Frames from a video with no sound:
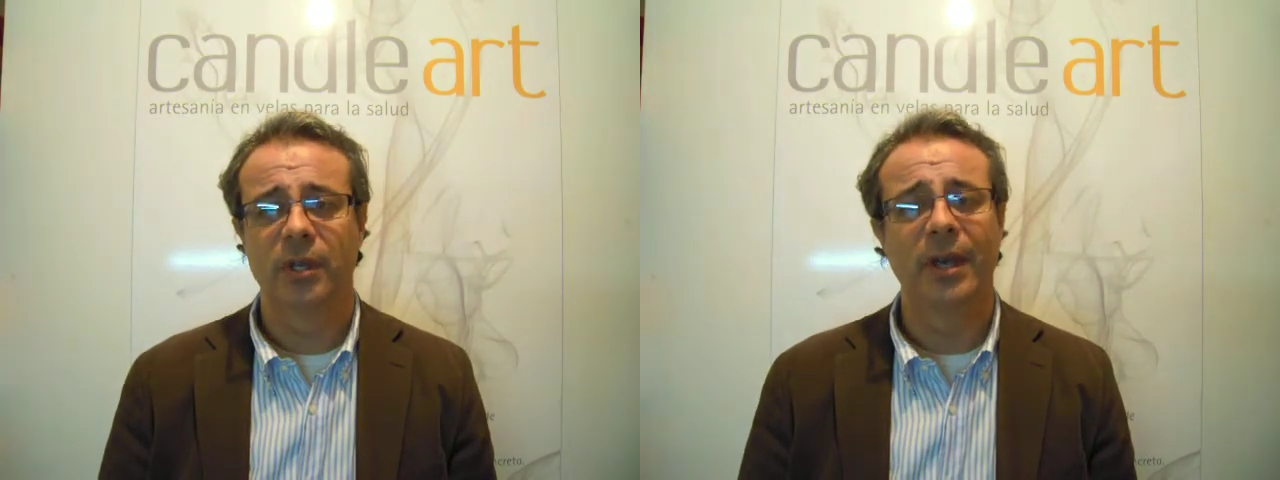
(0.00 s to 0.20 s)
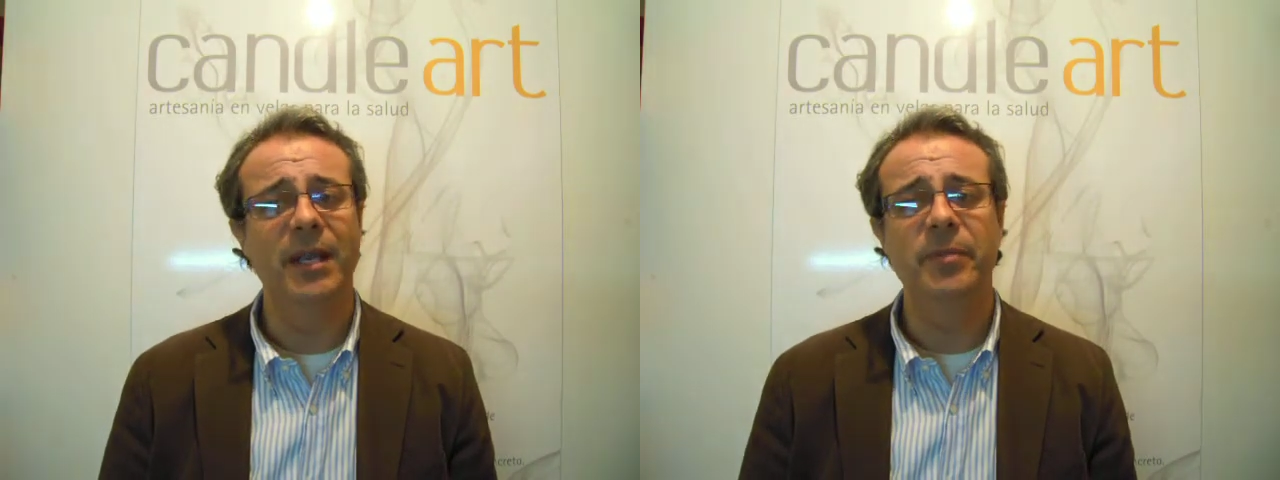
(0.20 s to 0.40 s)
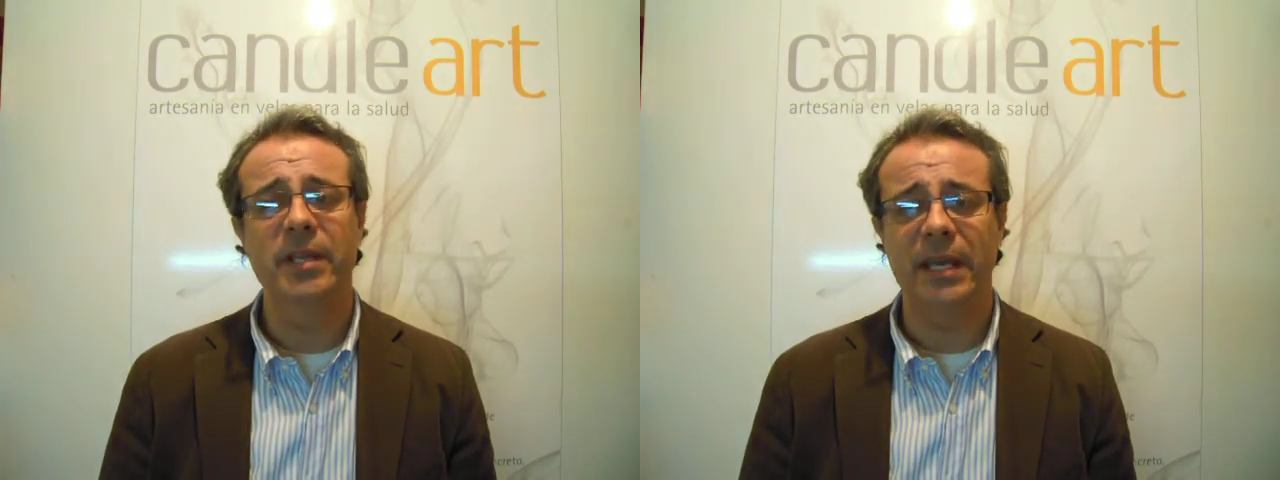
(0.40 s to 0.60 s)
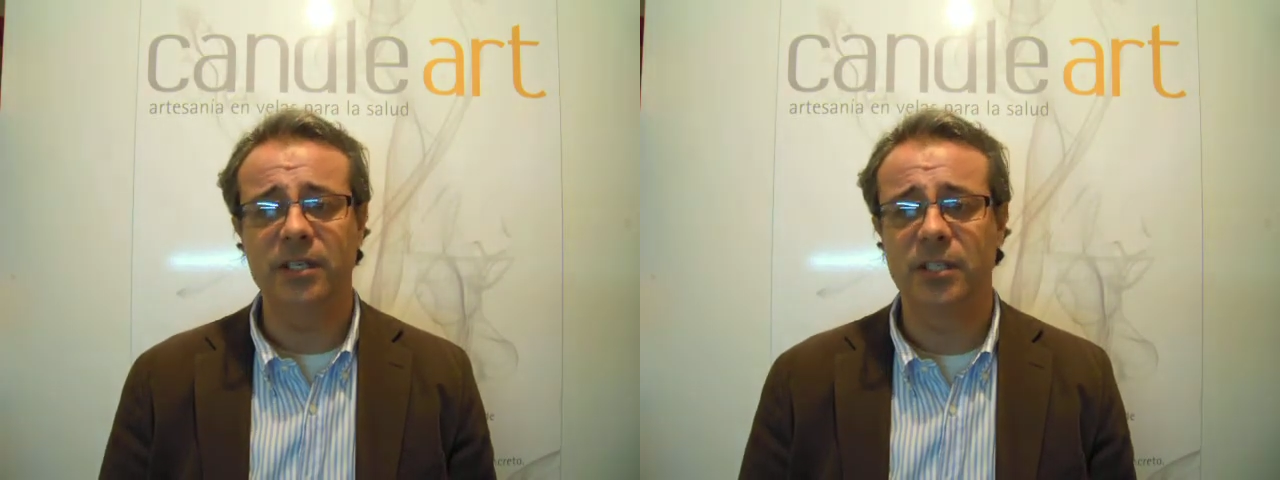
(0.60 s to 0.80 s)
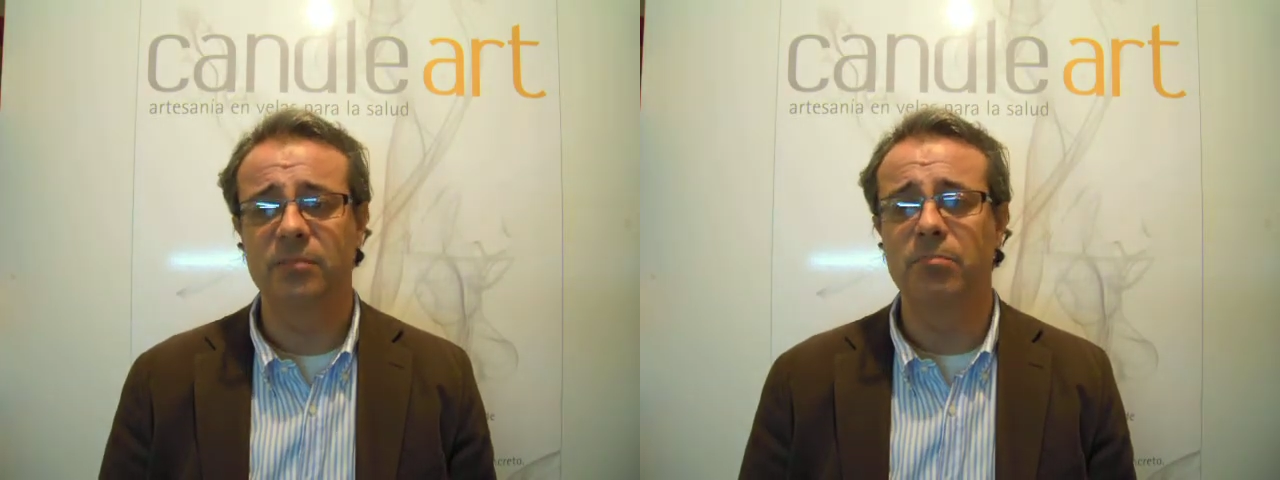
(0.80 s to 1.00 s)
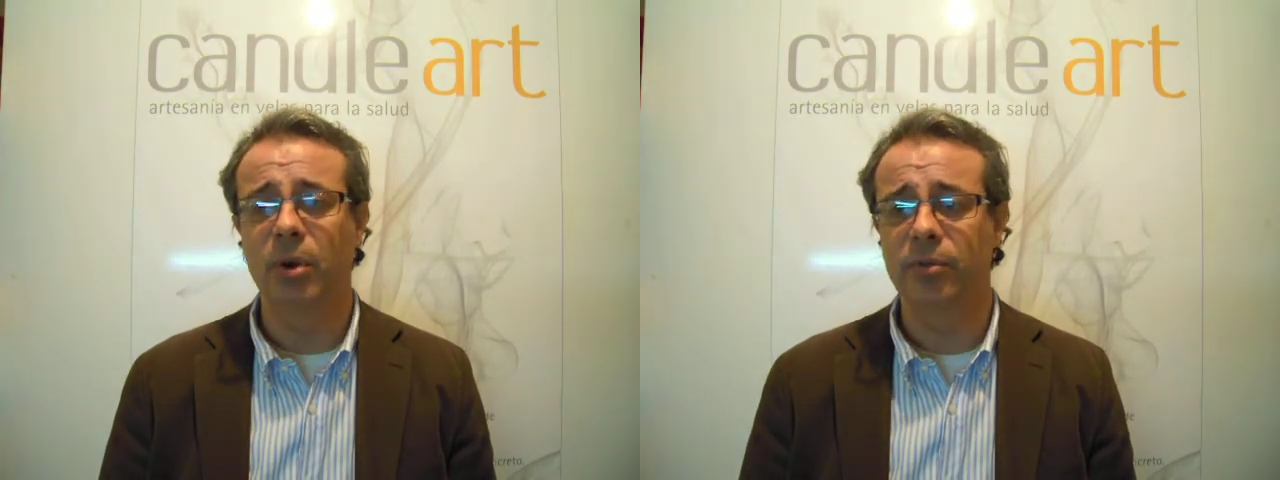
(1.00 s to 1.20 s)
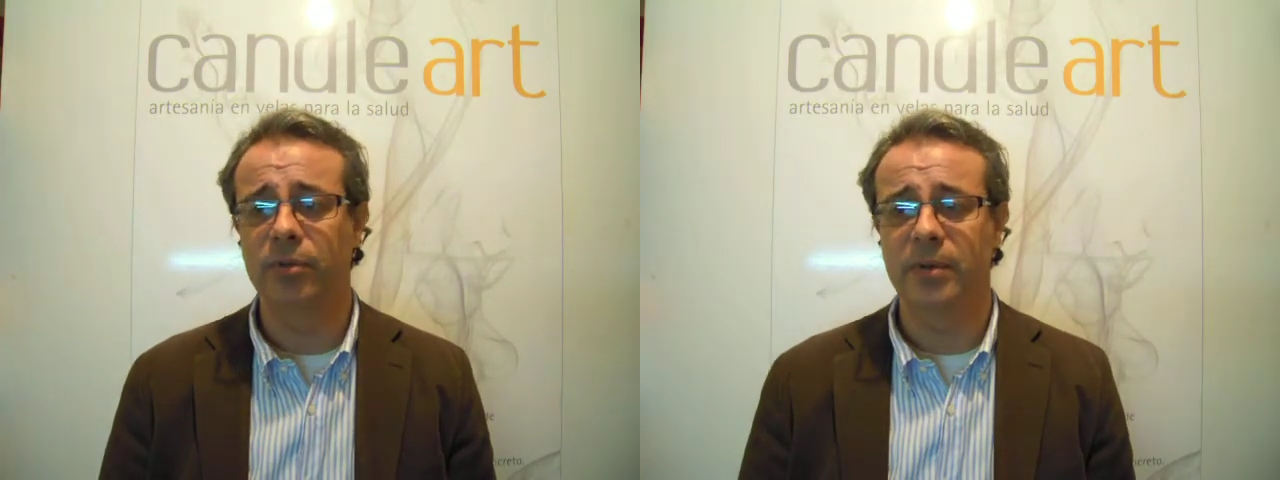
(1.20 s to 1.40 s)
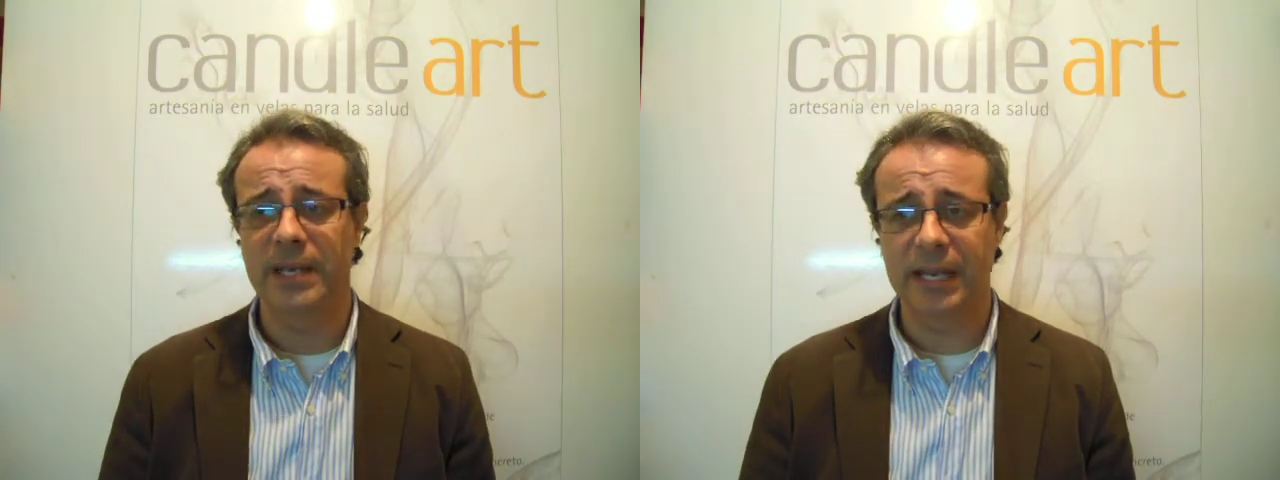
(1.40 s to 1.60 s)
eliminating
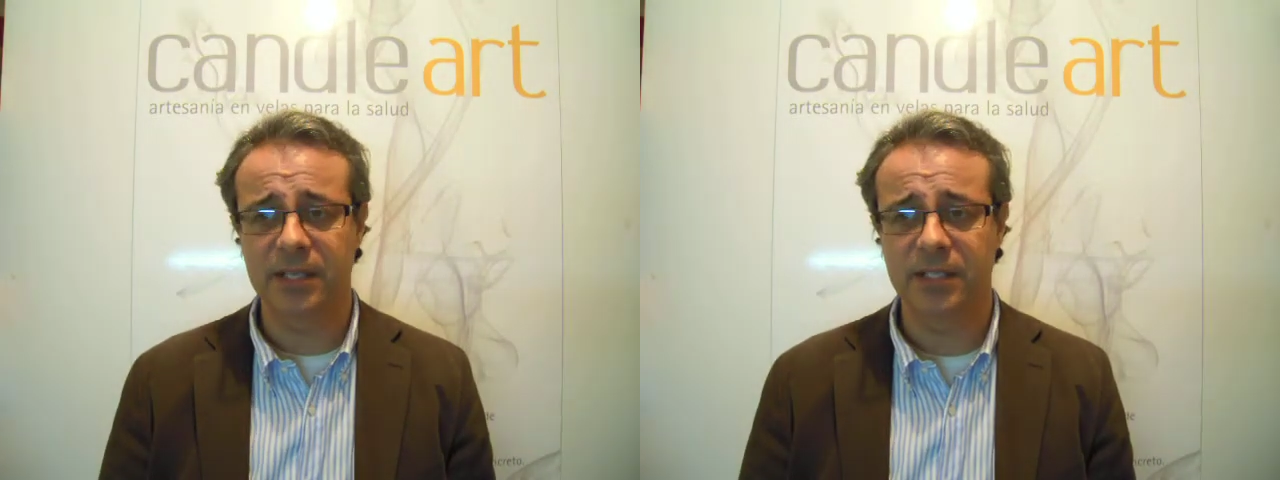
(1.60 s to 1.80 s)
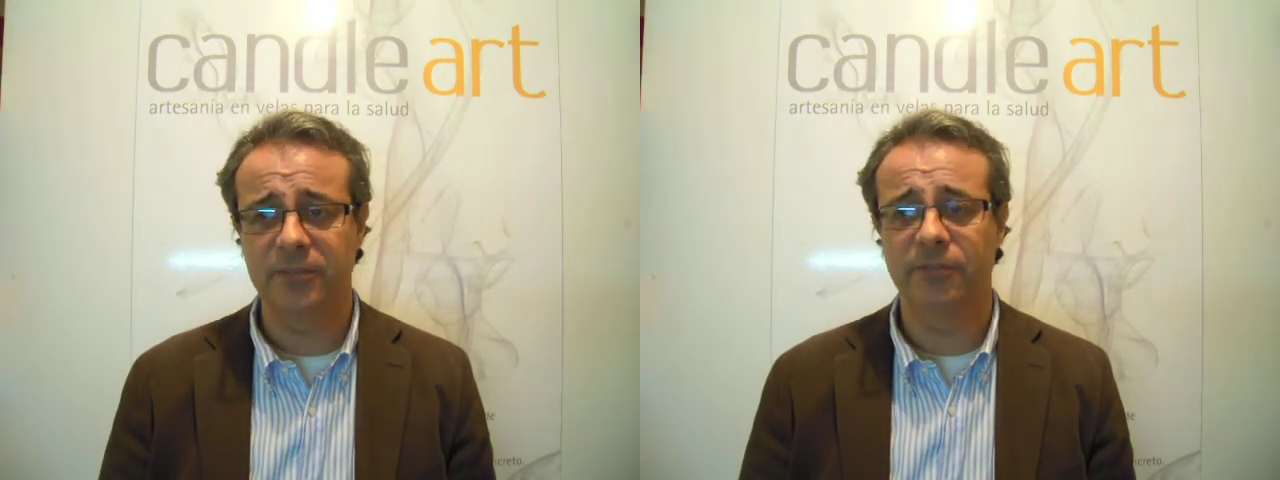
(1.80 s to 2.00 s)
both negative